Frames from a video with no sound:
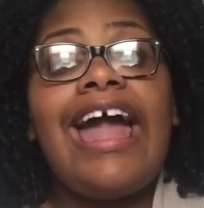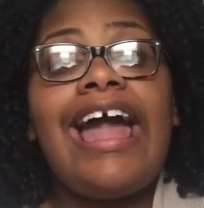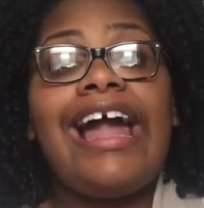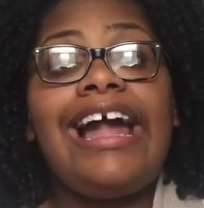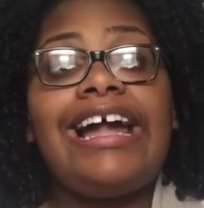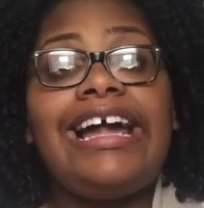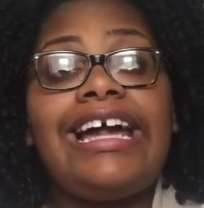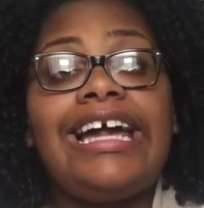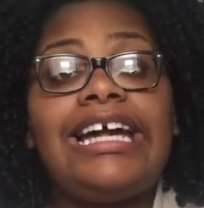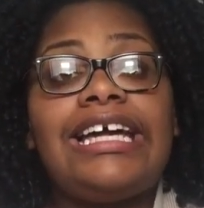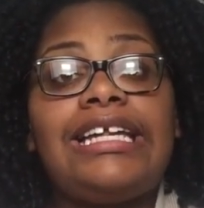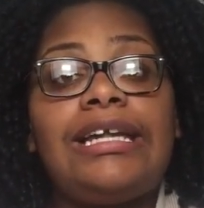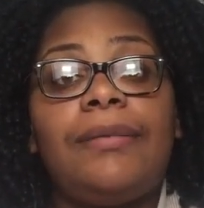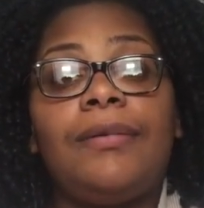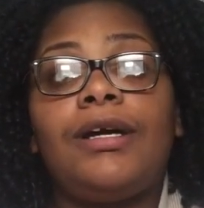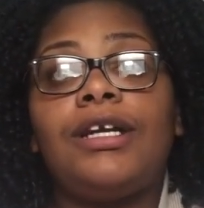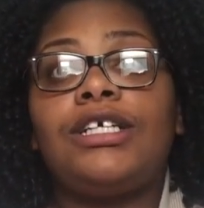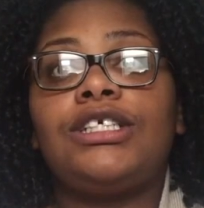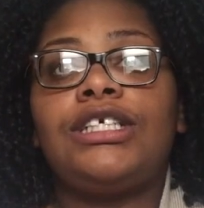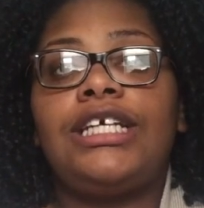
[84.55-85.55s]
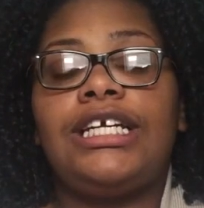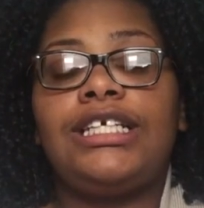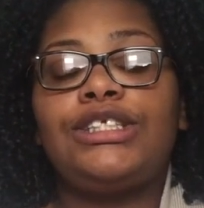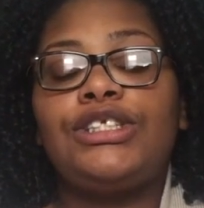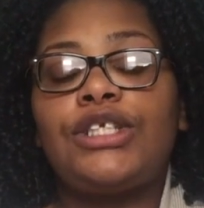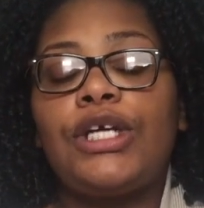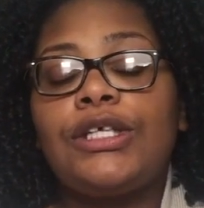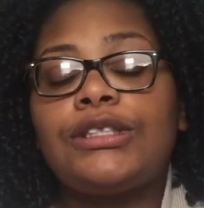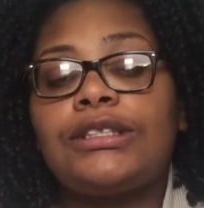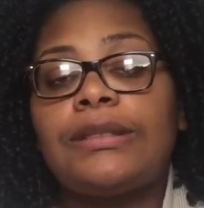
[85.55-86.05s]
And I'm going to
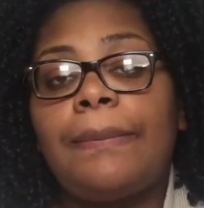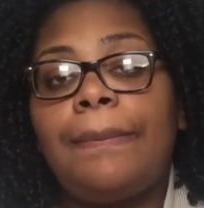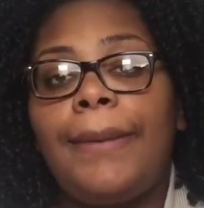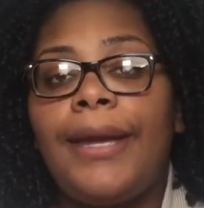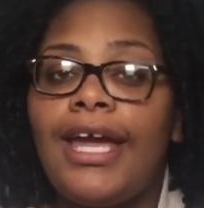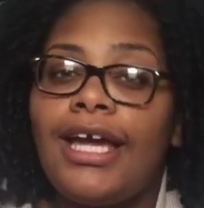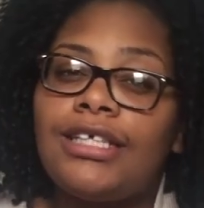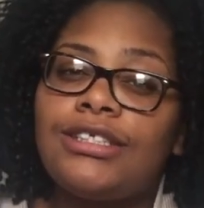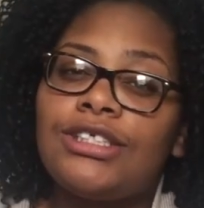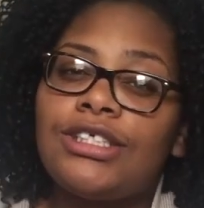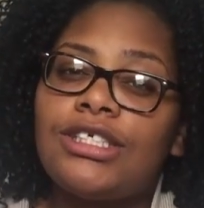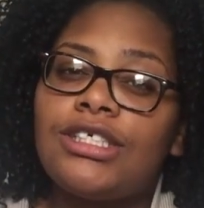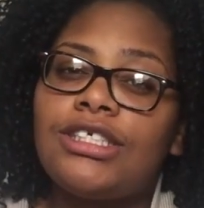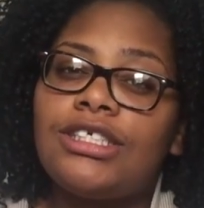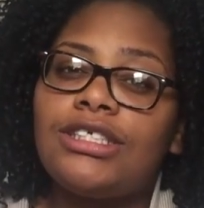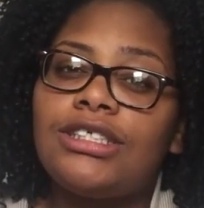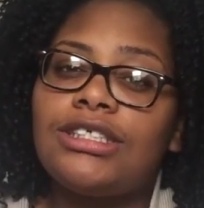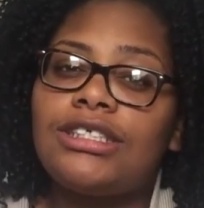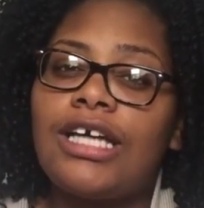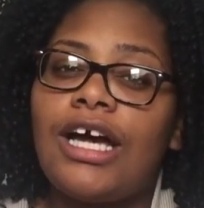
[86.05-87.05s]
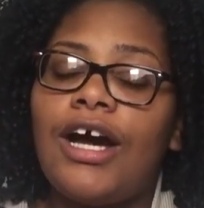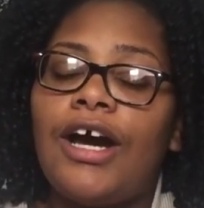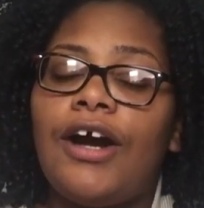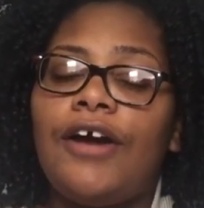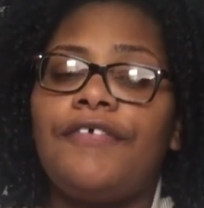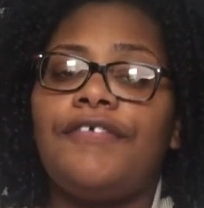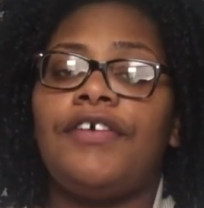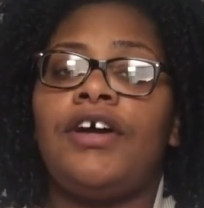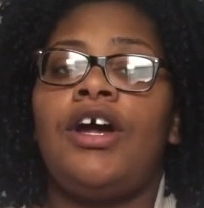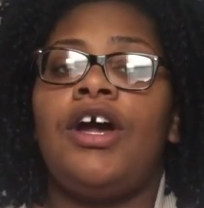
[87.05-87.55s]
insert some pictures
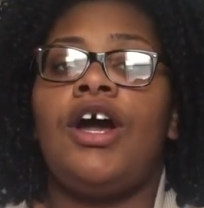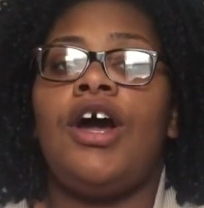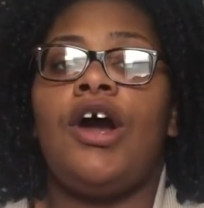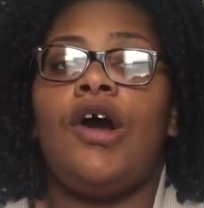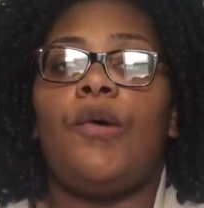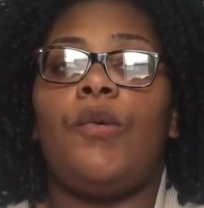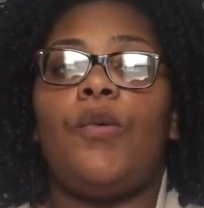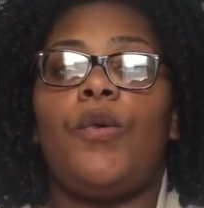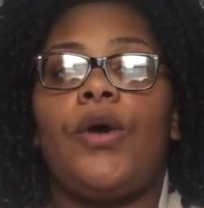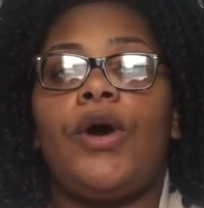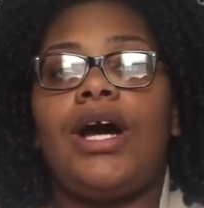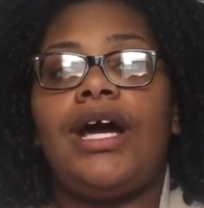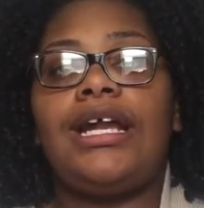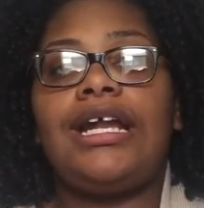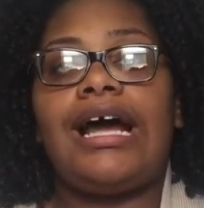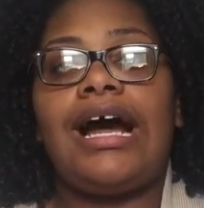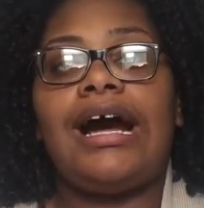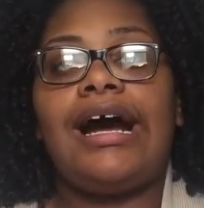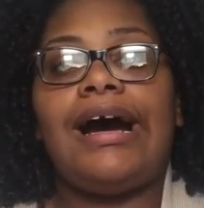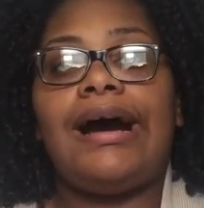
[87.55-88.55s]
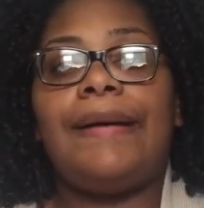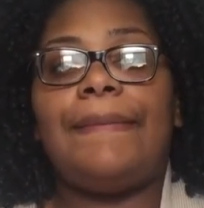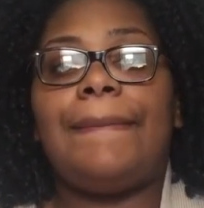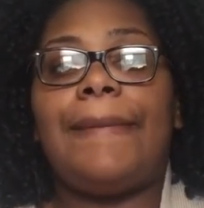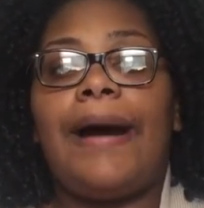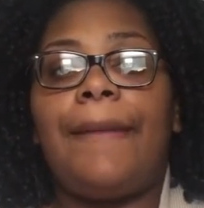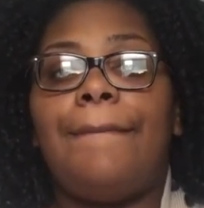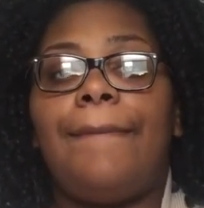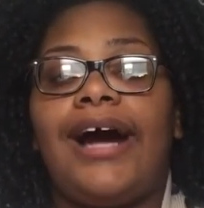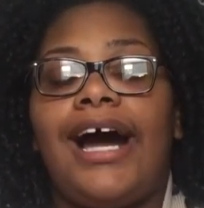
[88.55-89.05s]
of what uh,
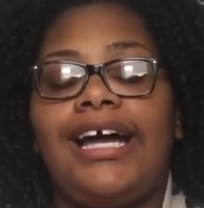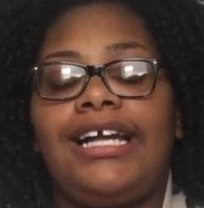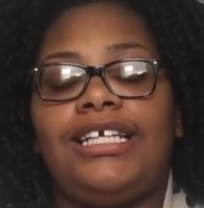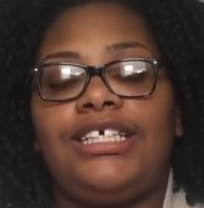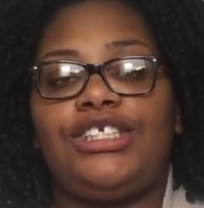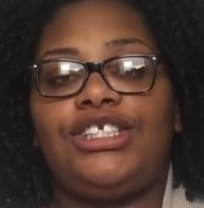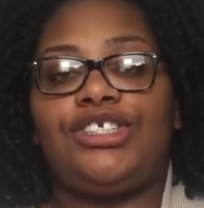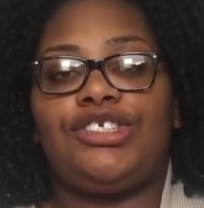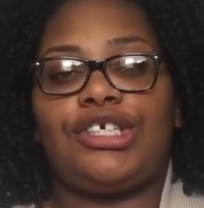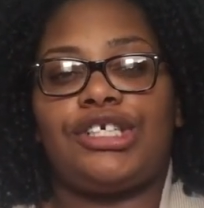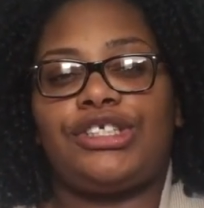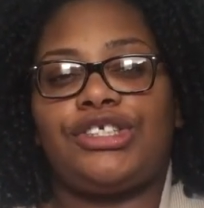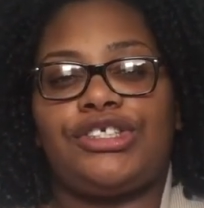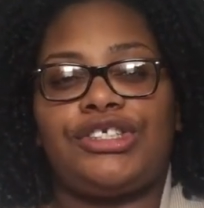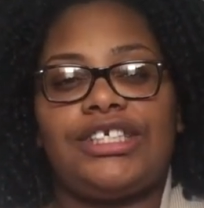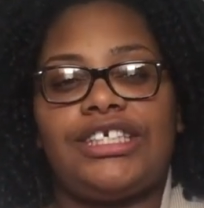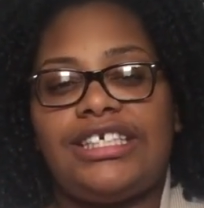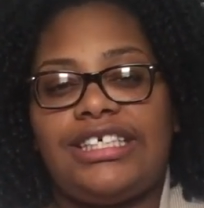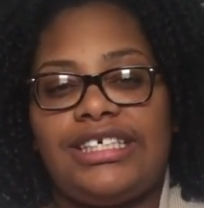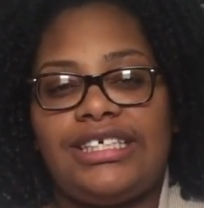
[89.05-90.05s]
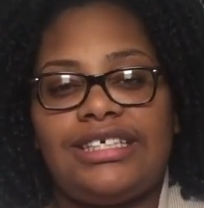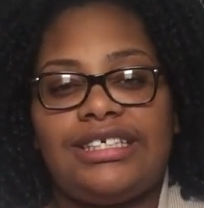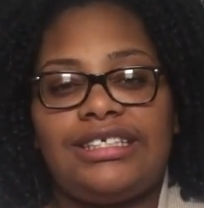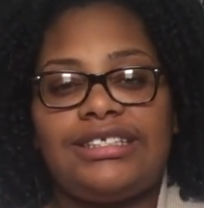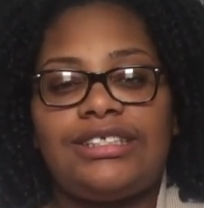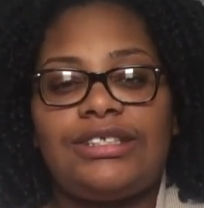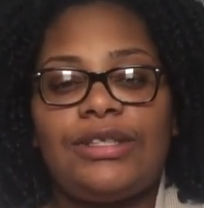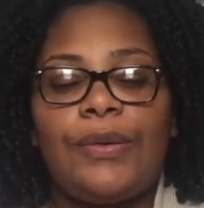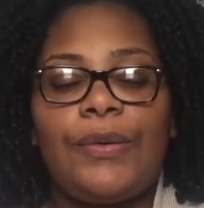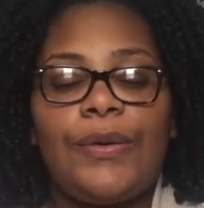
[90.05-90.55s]
my body structure
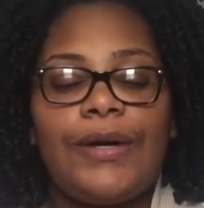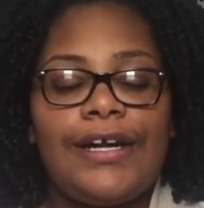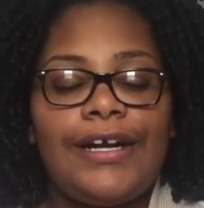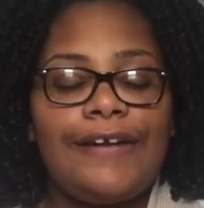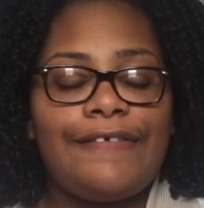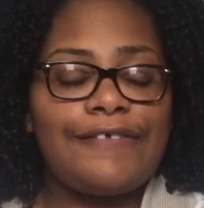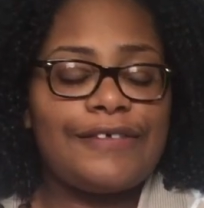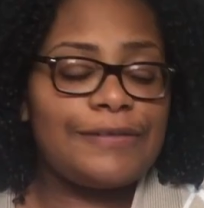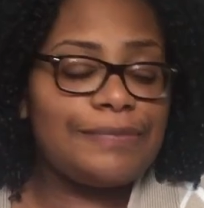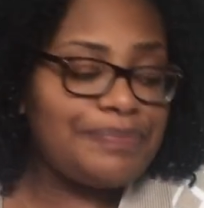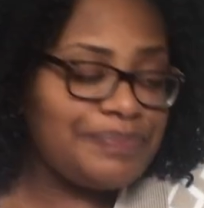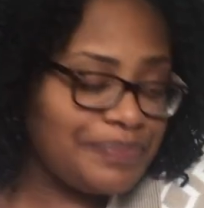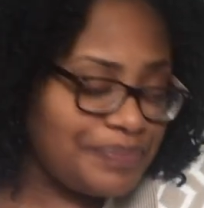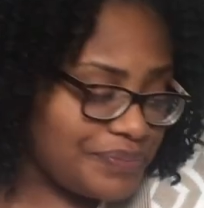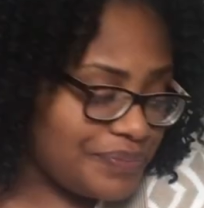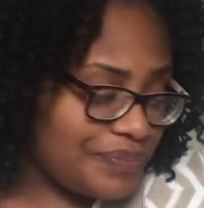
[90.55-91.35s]
is or whatever.